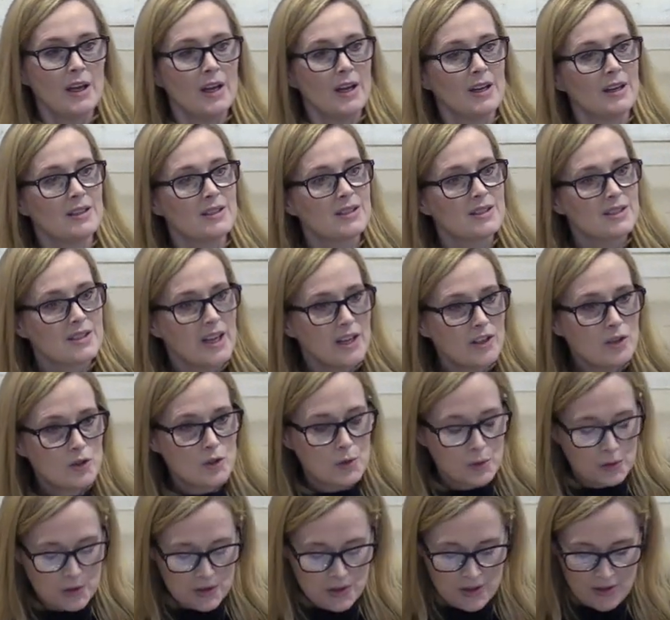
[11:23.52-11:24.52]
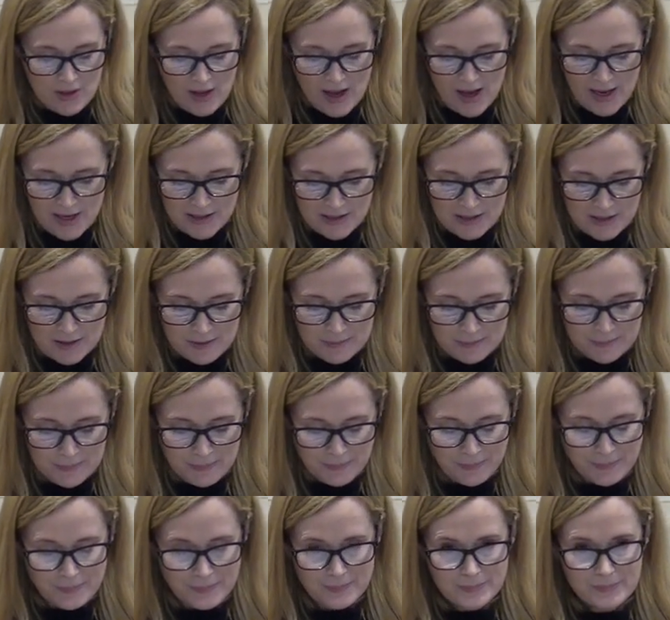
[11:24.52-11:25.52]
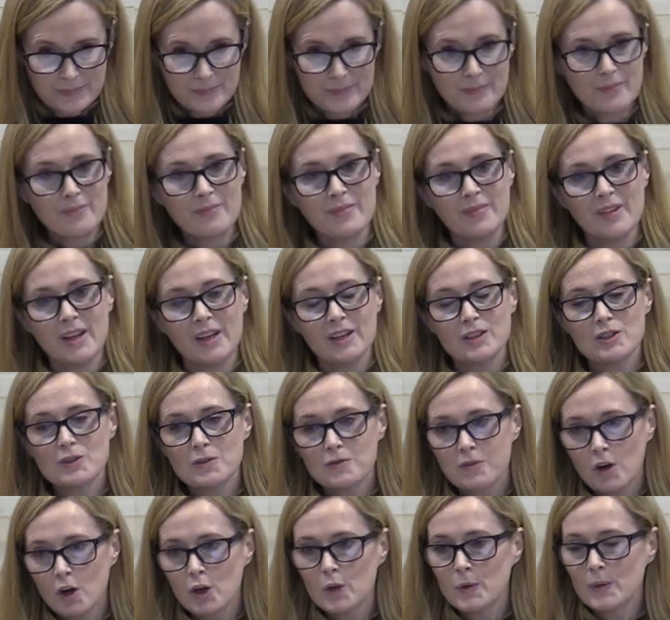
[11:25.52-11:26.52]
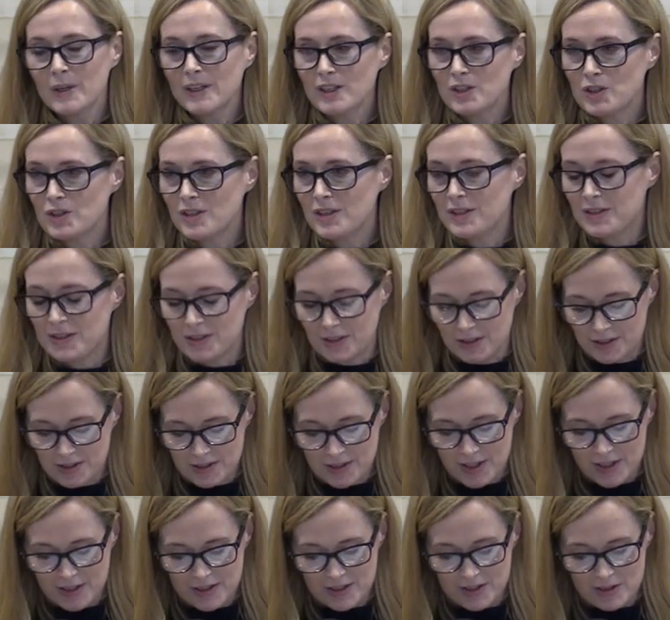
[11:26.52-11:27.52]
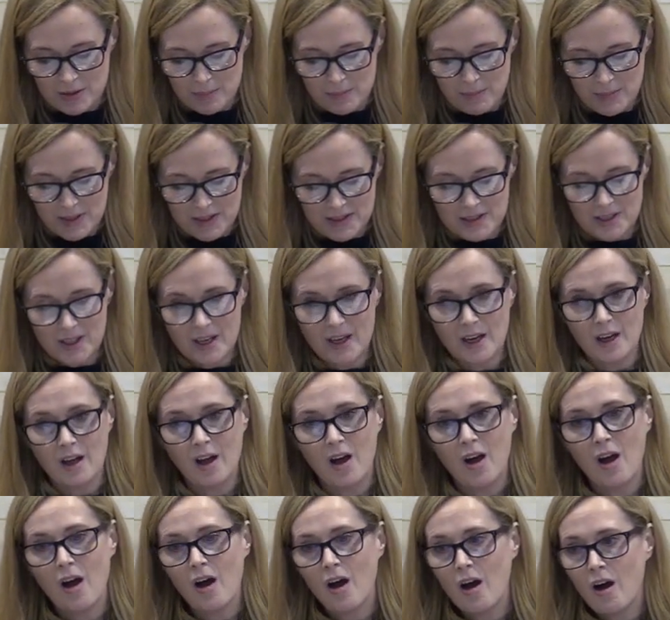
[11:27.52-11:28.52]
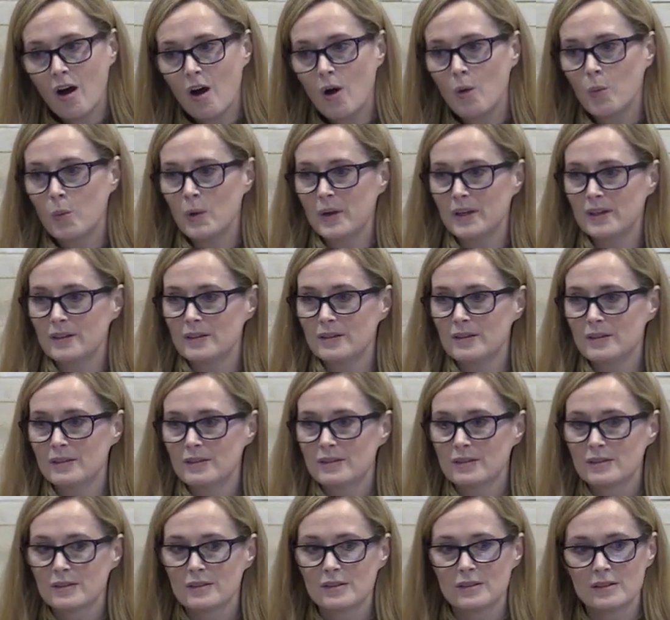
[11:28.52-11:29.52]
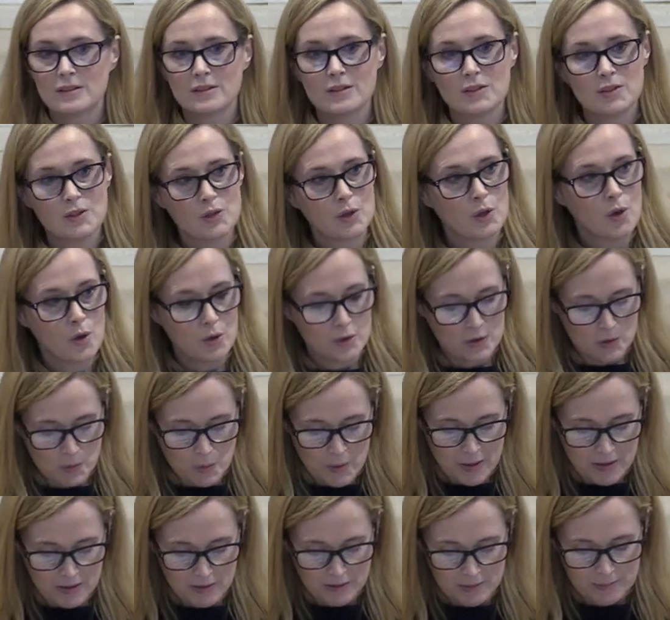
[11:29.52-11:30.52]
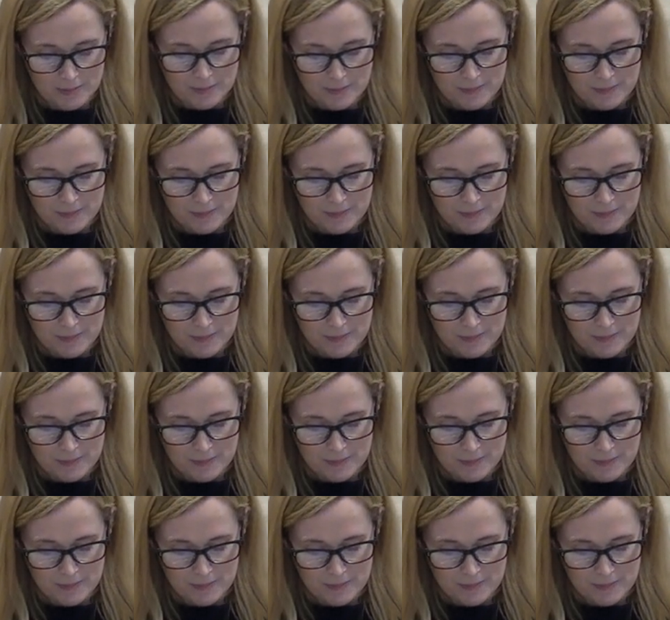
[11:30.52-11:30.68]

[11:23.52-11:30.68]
And central to that is following Jesus in submitting our will to God's will.